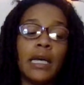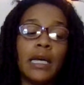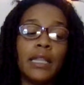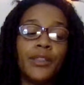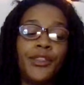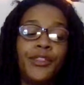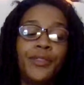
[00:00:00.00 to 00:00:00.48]

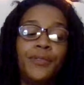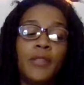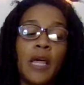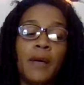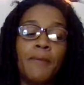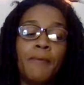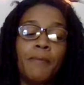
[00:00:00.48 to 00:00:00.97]

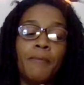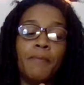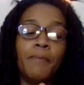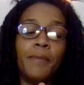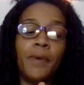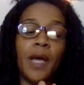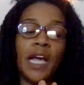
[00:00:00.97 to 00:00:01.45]

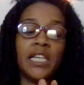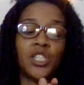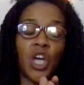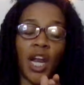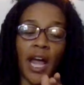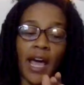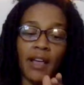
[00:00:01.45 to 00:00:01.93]
it's
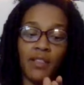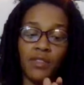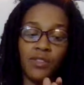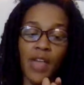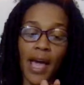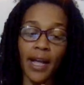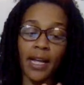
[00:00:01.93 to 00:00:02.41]
gonna
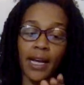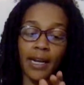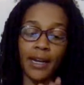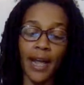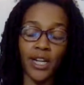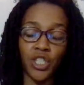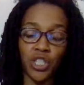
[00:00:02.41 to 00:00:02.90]
that
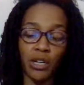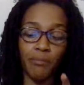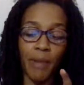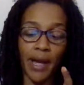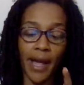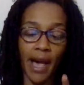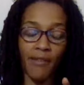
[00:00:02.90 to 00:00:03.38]
connection
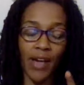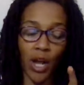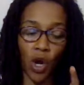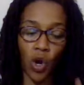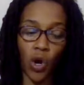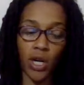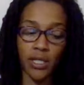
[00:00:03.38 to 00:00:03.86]
may have a
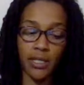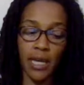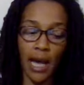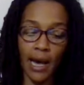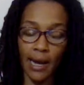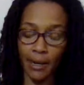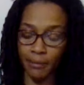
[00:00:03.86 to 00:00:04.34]
hard
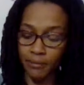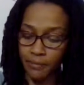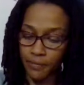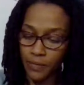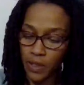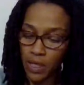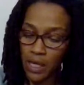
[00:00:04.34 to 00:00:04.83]
time
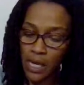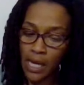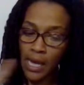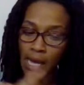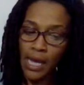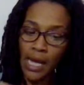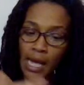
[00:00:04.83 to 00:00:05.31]

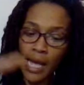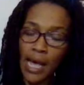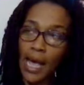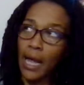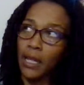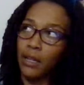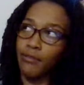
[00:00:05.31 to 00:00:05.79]

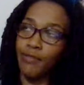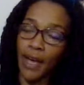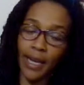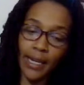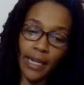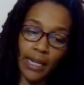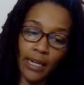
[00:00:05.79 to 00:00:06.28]

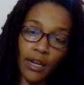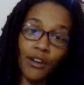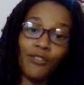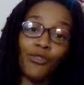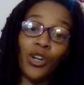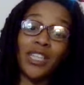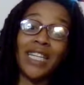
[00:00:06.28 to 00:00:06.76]
elevating
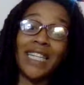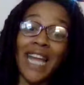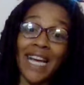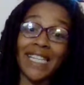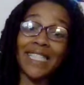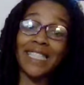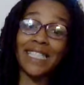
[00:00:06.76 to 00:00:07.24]
for the
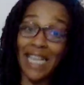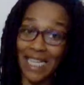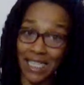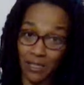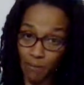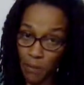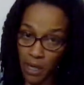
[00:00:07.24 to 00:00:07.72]
next
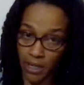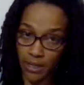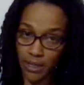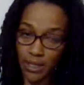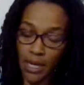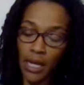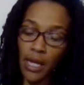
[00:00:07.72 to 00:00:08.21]
six
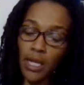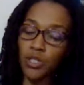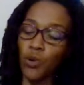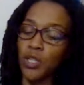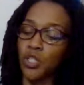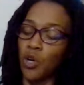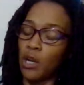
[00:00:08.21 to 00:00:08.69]
months.
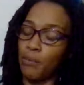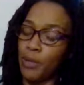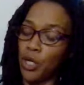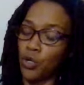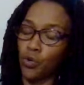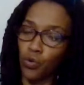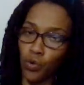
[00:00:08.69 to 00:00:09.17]
So it's going to
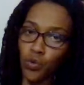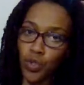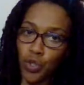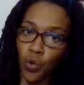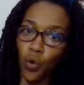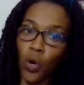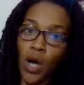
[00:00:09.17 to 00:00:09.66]
be
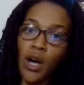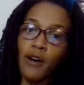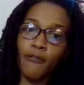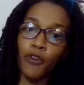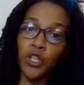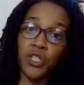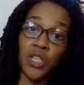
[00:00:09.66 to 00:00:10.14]
crucial
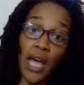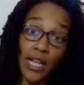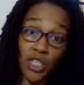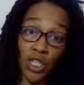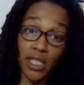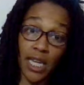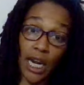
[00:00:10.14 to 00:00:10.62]
for
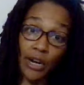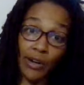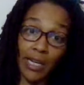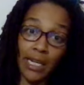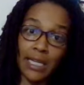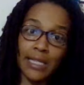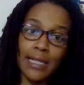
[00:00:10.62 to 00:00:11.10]

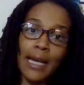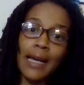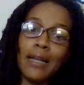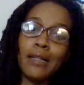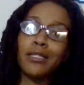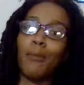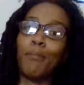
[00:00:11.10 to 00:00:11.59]
Sagittarius
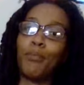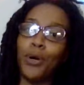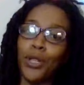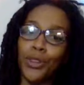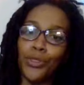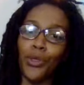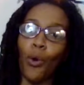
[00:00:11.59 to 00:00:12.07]
to
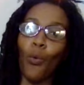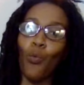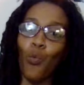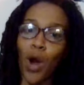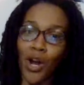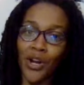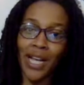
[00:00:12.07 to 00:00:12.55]
put the
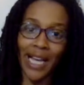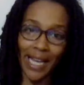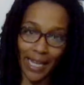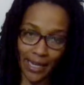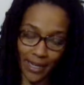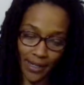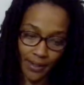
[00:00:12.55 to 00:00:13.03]
work
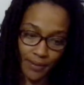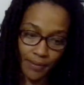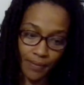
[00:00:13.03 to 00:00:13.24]
in,